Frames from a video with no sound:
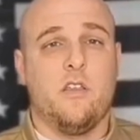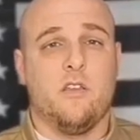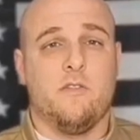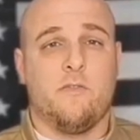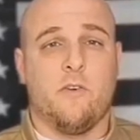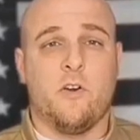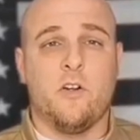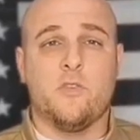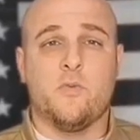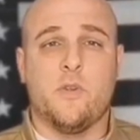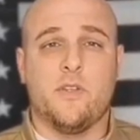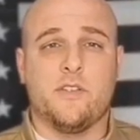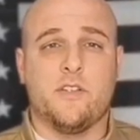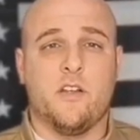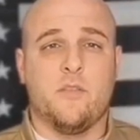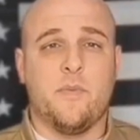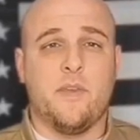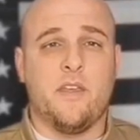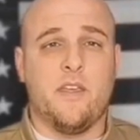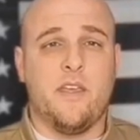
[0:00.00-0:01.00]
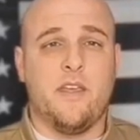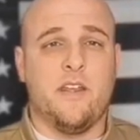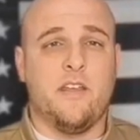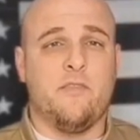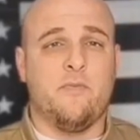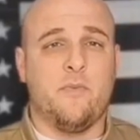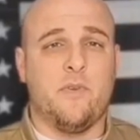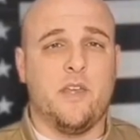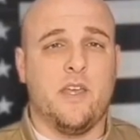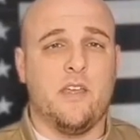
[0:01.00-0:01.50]
The first one is going to be
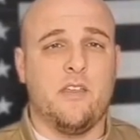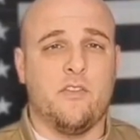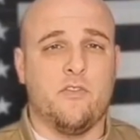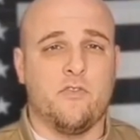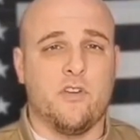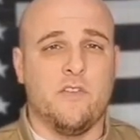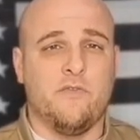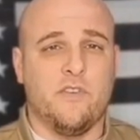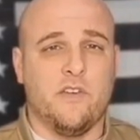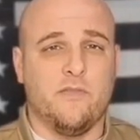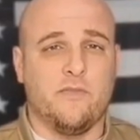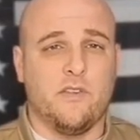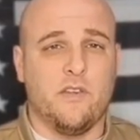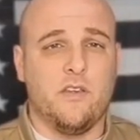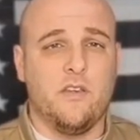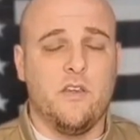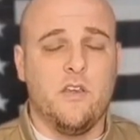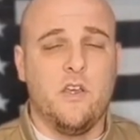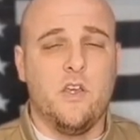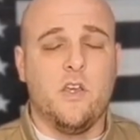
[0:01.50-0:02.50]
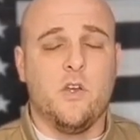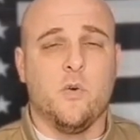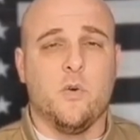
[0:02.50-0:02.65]
NFPA 350,